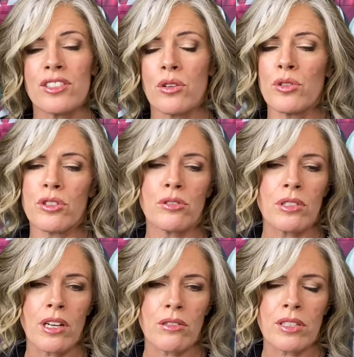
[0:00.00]
So you could do
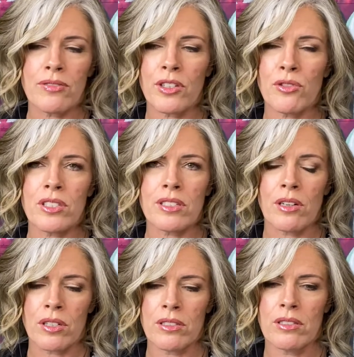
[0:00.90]
it lower if your voice is
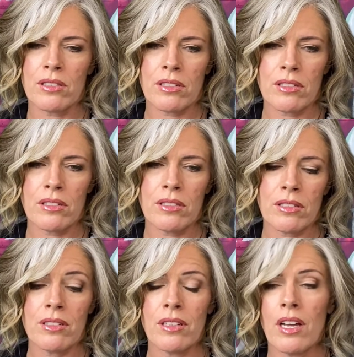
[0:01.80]
lower,
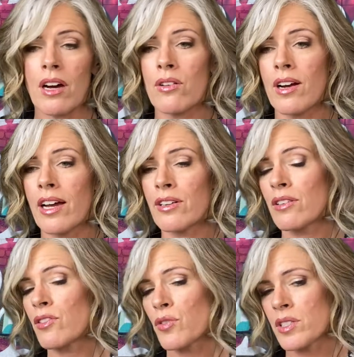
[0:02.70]
or higher
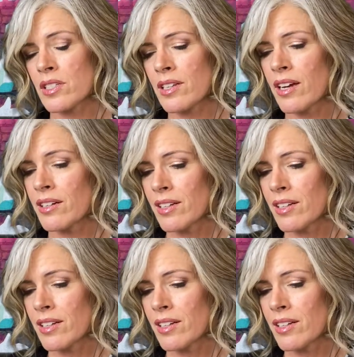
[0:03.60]
if your voice is higher.